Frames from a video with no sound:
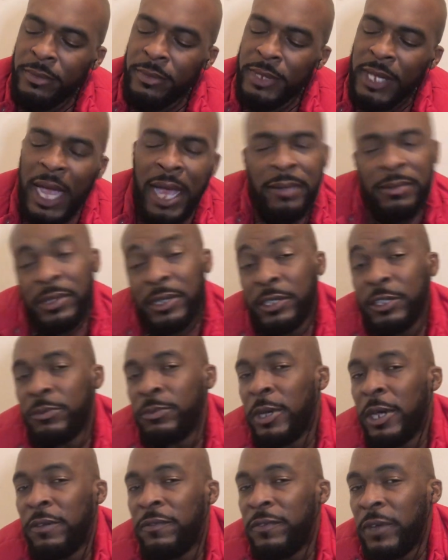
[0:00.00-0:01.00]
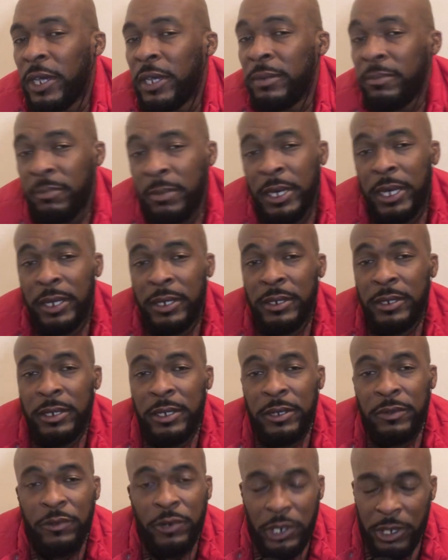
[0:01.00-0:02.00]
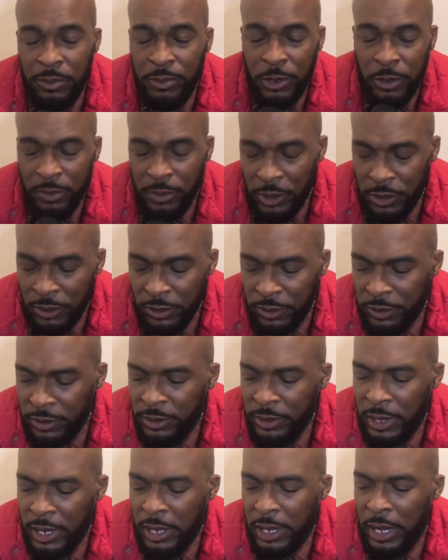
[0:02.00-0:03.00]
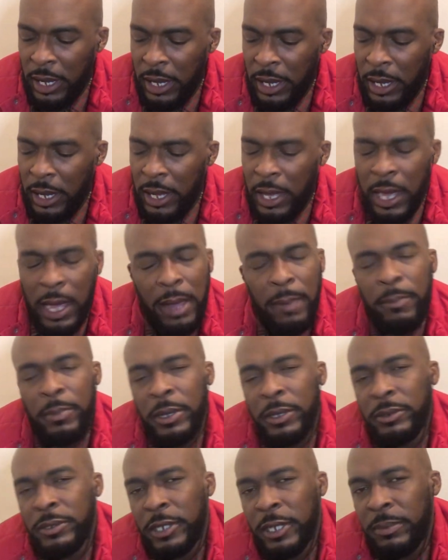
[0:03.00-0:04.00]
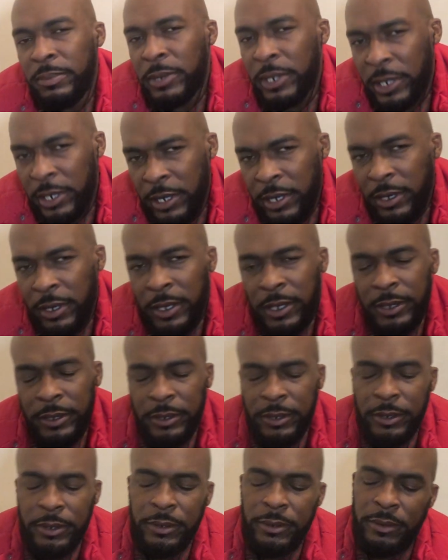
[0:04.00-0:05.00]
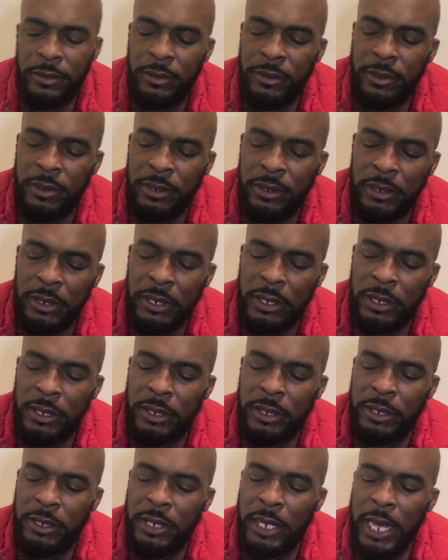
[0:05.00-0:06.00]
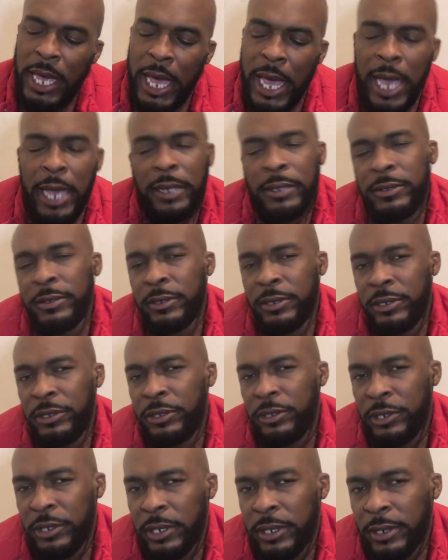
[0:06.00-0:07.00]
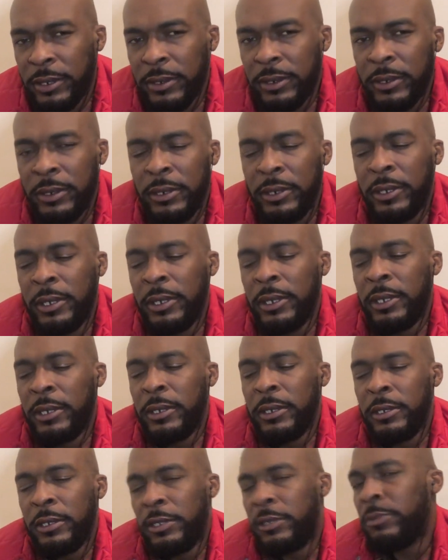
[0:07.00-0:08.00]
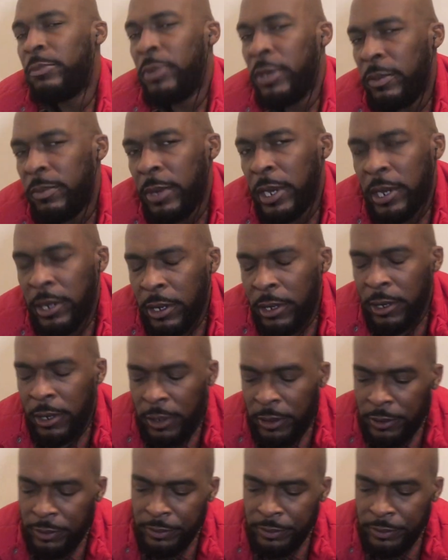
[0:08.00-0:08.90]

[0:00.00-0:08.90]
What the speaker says: after this motherfucking month of creepo mode, I built up the courage to ask this chick to be my girl.